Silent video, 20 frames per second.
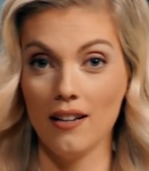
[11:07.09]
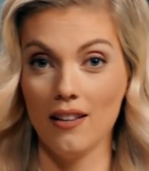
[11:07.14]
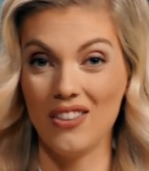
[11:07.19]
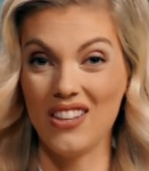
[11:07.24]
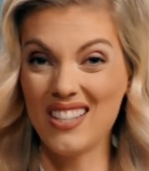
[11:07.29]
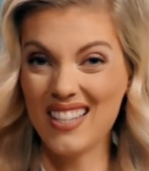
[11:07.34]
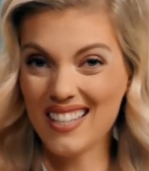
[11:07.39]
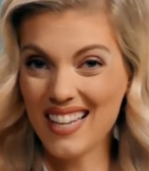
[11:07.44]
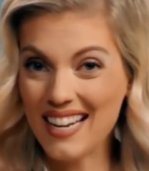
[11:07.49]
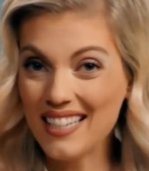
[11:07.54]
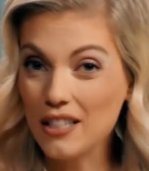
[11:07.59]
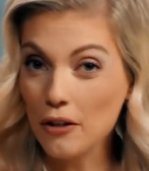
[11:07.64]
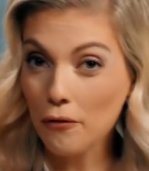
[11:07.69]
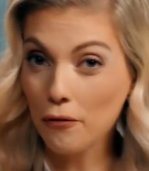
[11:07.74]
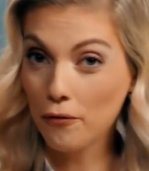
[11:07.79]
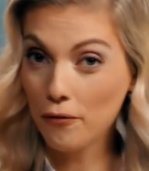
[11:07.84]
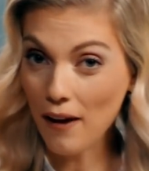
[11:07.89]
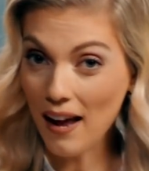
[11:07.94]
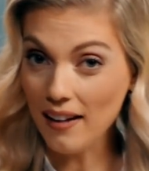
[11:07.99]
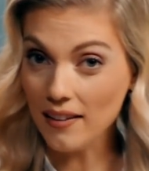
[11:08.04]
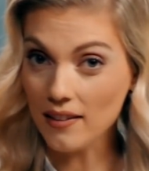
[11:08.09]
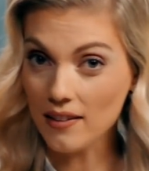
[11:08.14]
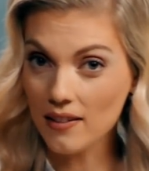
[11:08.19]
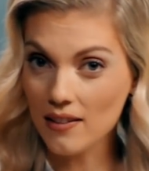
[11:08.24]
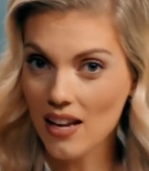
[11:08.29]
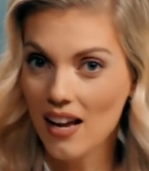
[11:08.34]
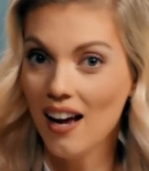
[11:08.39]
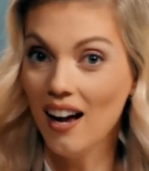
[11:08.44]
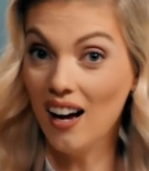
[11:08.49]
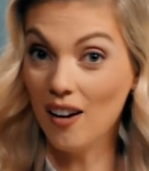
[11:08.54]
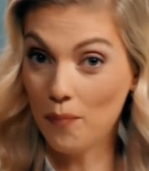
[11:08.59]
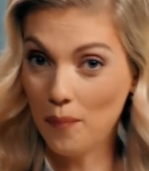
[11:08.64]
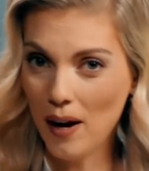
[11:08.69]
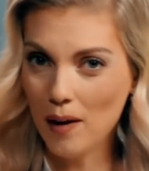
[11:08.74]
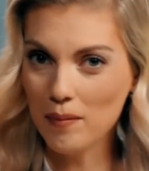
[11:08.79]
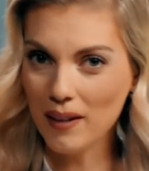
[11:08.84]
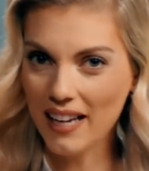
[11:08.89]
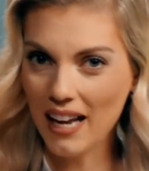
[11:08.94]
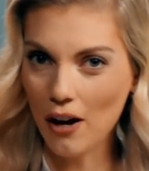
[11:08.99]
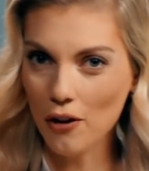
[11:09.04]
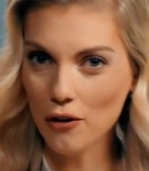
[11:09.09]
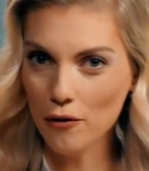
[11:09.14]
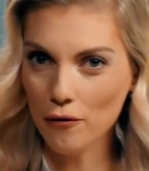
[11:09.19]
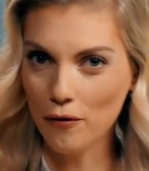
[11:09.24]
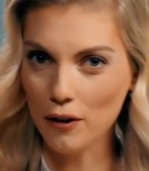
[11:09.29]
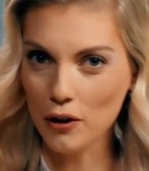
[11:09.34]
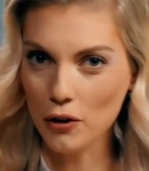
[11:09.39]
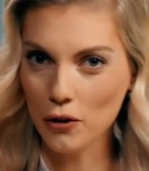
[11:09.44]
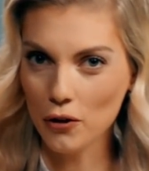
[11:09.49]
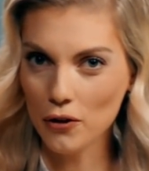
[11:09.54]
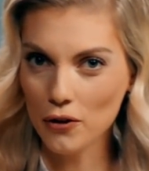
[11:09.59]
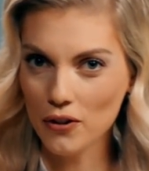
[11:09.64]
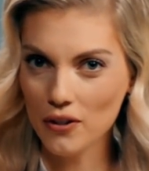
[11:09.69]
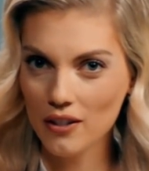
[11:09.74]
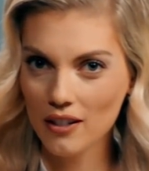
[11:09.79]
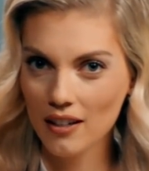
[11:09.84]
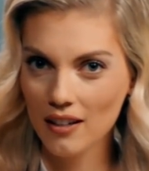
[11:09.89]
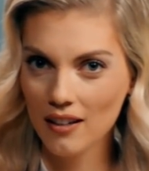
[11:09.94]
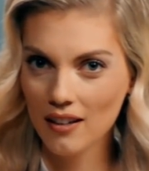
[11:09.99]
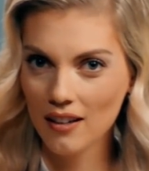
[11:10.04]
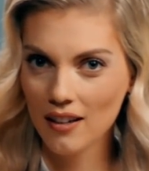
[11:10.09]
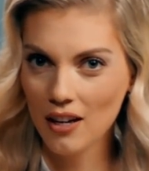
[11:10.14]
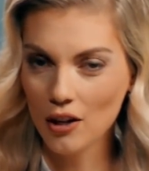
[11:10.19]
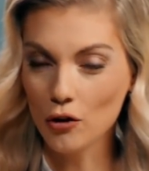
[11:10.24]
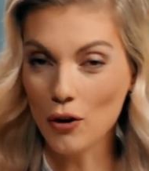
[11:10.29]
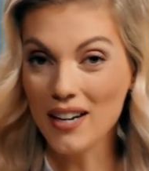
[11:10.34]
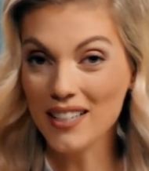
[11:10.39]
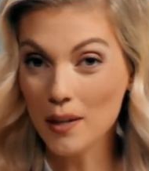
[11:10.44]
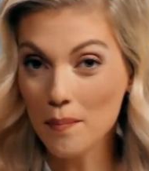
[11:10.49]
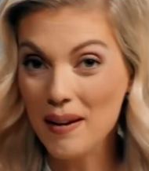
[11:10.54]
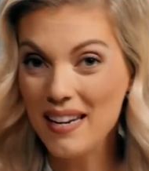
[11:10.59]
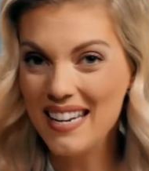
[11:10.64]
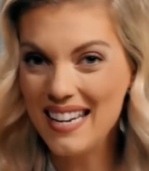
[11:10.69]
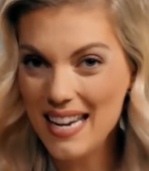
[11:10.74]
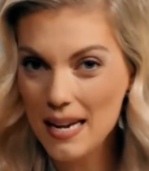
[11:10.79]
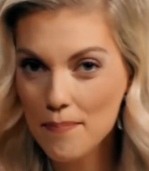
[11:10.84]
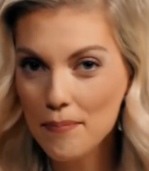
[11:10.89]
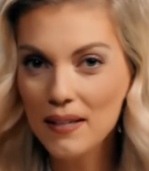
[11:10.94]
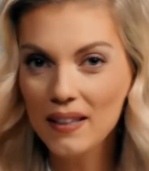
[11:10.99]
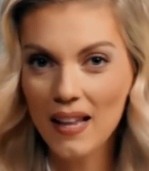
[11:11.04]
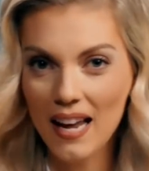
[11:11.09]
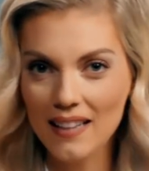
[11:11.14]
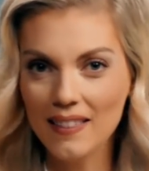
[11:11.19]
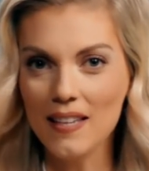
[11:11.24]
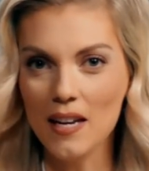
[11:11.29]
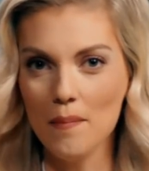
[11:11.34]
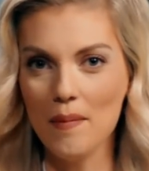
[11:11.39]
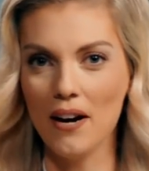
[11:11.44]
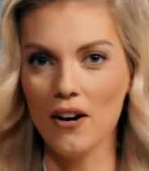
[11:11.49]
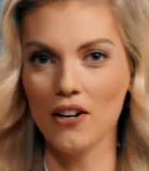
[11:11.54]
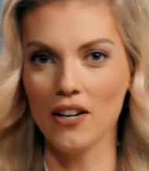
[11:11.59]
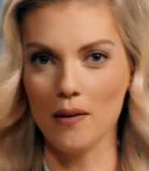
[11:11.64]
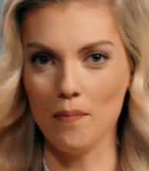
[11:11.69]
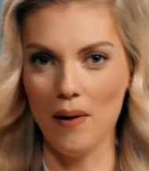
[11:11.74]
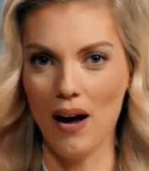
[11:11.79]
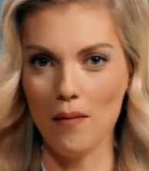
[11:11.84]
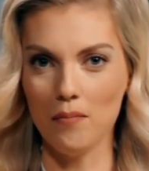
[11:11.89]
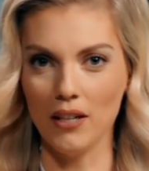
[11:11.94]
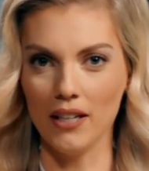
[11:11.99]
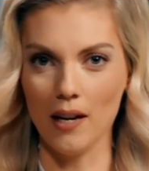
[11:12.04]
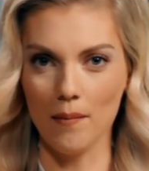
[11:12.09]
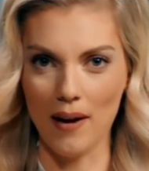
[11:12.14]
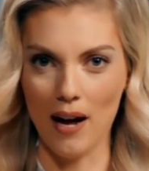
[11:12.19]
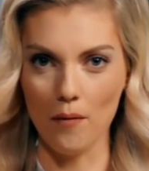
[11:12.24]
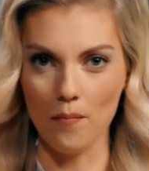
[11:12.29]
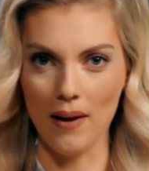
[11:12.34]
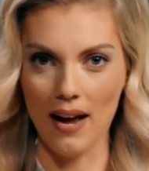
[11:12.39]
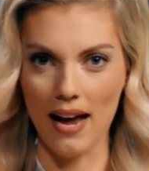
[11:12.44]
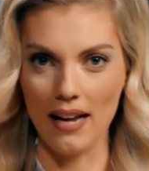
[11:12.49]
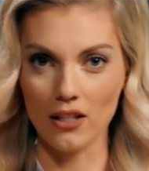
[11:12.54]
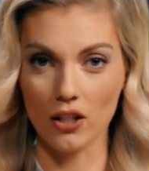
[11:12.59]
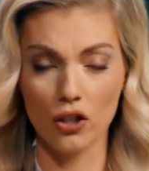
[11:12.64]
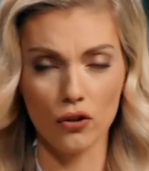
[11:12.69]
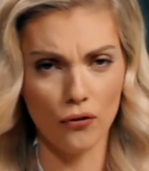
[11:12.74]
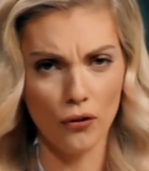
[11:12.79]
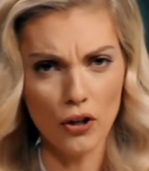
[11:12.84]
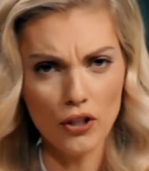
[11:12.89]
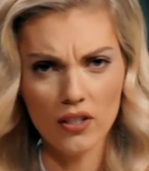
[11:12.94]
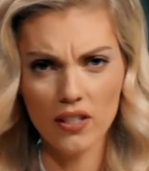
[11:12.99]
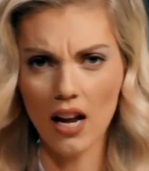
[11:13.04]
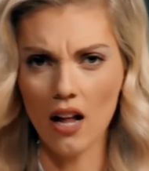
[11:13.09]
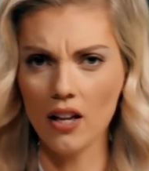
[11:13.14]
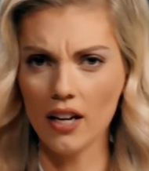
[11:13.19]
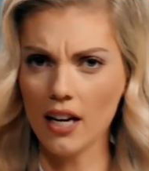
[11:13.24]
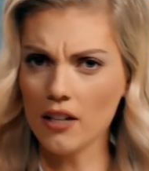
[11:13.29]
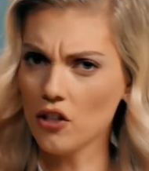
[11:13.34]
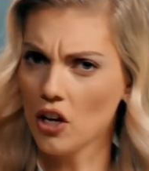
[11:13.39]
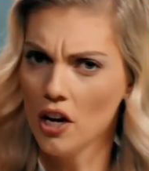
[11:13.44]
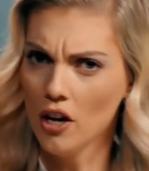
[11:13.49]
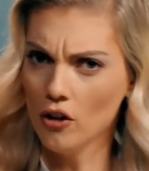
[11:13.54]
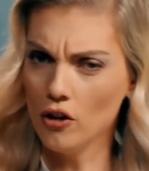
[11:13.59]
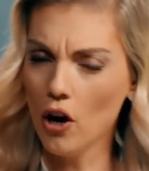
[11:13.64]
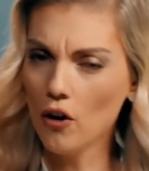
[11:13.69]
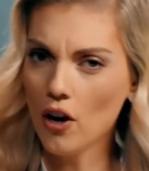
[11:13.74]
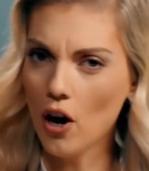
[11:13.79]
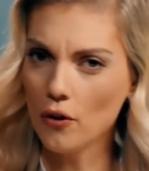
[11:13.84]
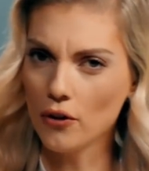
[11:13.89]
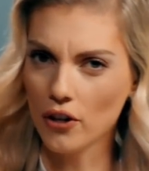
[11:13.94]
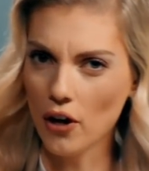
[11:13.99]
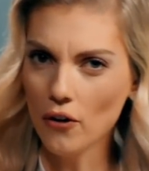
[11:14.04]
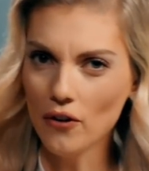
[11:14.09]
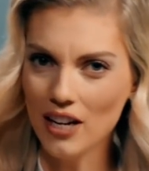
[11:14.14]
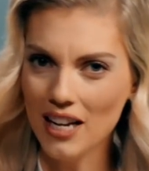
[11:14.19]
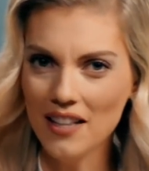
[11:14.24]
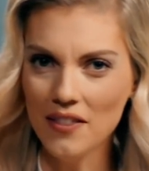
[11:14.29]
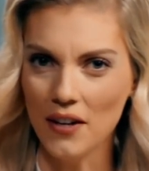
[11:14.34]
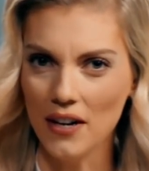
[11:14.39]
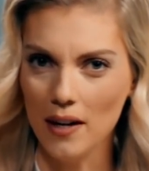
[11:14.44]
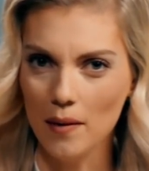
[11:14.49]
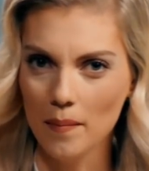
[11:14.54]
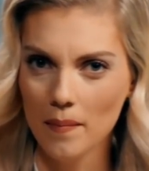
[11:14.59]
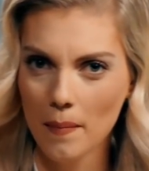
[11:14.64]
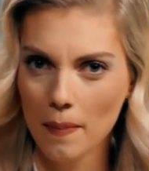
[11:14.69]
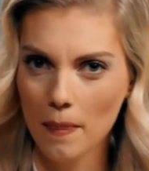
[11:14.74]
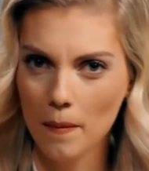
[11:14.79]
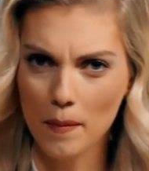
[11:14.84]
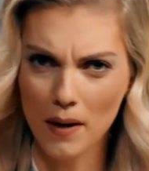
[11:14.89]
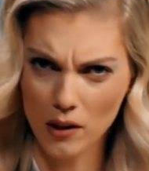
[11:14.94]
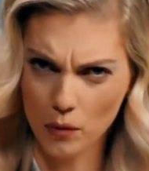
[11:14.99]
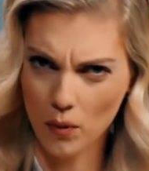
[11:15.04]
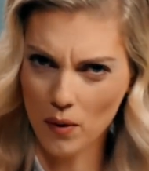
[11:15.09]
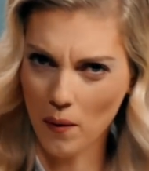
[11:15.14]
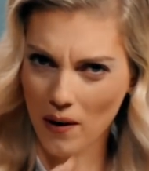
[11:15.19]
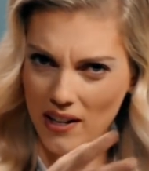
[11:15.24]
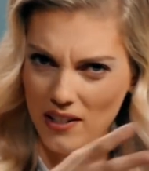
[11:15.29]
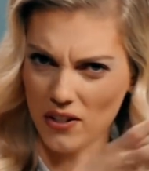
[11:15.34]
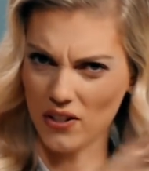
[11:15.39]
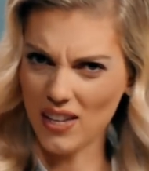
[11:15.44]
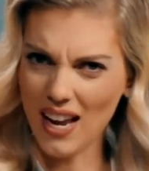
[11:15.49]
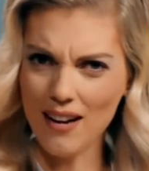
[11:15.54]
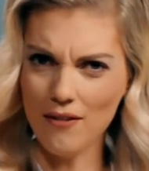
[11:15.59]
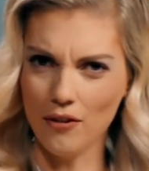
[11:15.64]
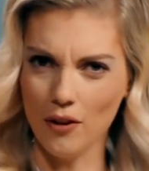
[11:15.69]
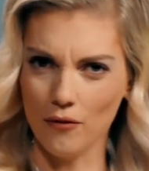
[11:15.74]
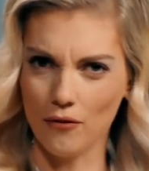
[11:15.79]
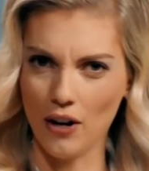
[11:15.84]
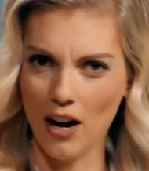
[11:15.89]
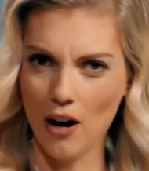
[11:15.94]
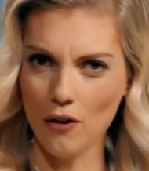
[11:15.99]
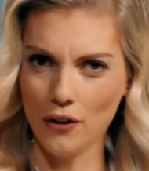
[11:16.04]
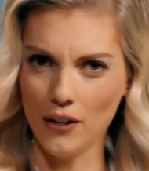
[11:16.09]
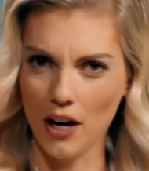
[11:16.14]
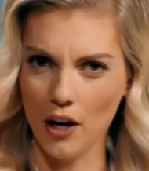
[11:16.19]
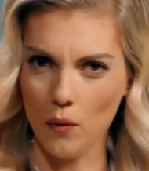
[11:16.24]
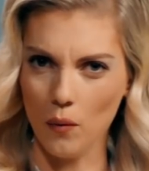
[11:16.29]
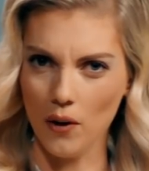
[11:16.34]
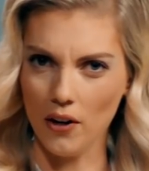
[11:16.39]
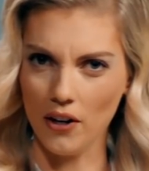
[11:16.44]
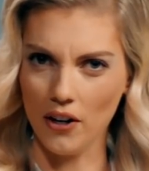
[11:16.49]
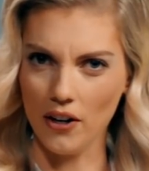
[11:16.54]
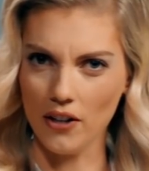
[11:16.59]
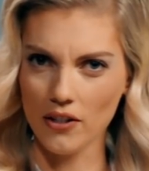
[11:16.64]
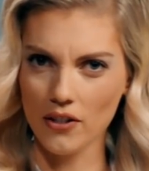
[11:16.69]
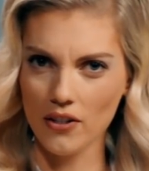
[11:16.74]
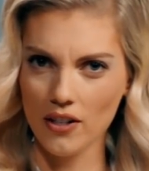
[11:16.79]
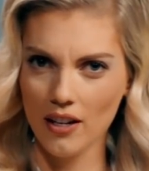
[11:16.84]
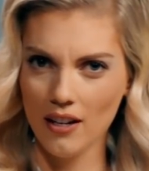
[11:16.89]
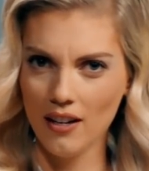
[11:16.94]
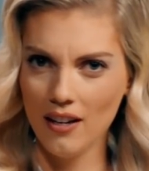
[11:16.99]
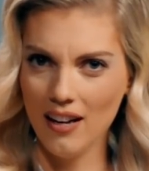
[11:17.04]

This is a defense of public health officials trying to manipulate the American public about masks. First telling us, no, no, you don't need them because we want to save them for healthcare workers.